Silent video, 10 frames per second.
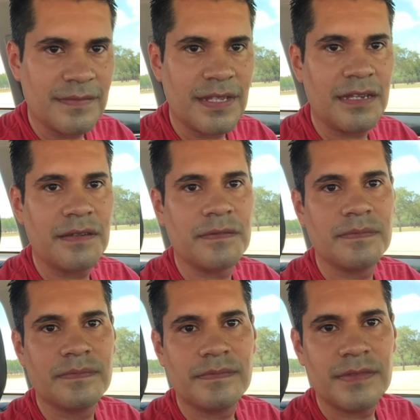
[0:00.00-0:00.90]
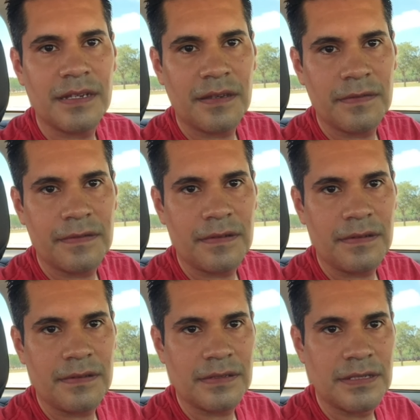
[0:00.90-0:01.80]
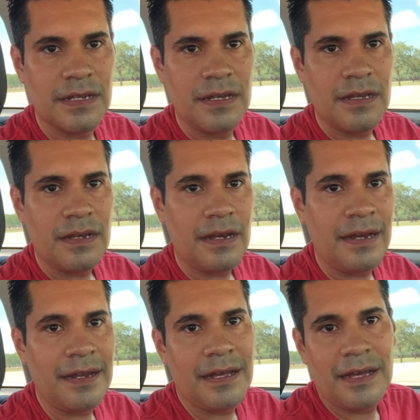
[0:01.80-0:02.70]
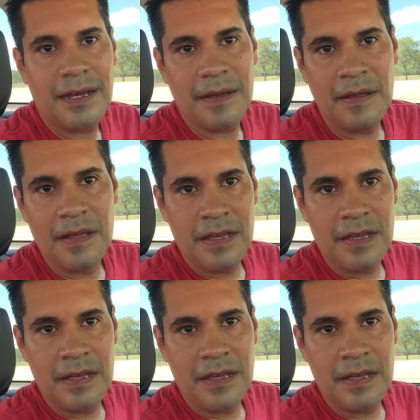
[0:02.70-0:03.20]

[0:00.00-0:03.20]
thank you thank you for all those and uh,